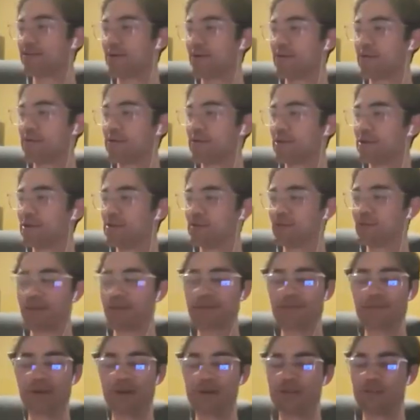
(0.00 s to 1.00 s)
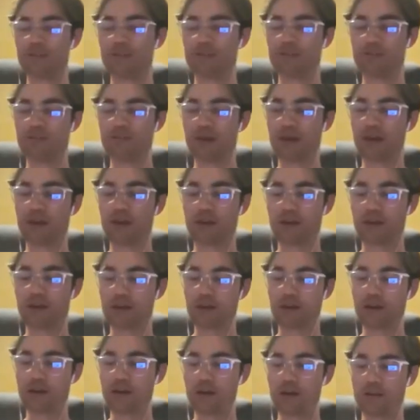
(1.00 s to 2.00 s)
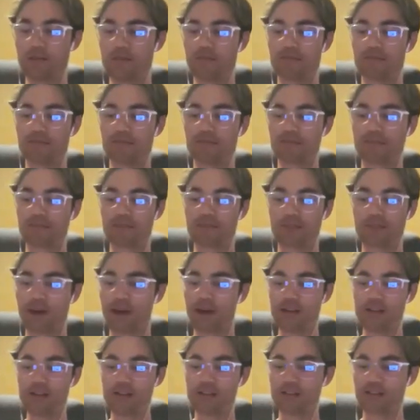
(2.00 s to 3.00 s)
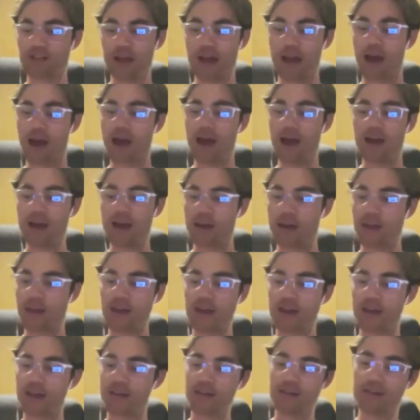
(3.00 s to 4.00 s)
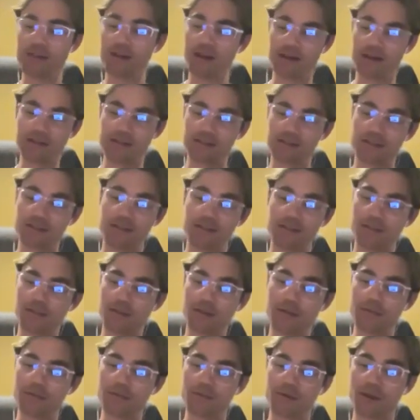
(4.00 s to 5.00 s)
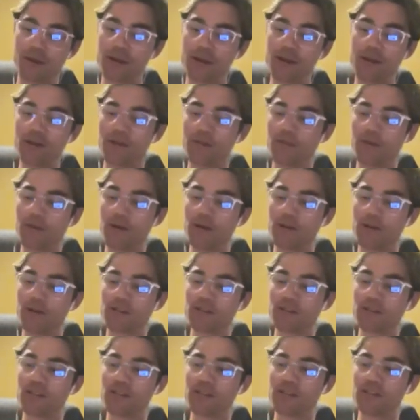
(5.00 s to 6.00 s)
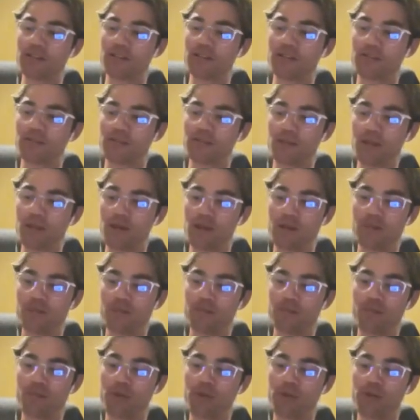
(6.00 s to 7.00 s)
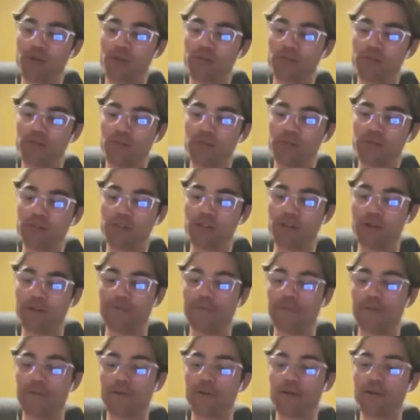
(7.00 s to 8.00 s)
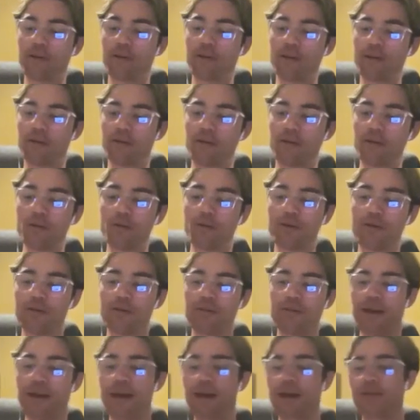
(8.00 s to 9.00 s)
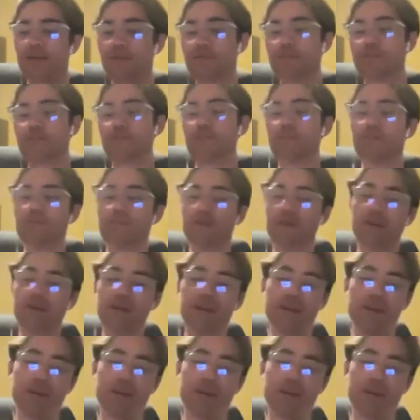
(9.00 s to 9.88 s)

vote for the 07 Patriots, man. I can't not skip on Brady and Moss against Dilfer and whoever they had at receiver.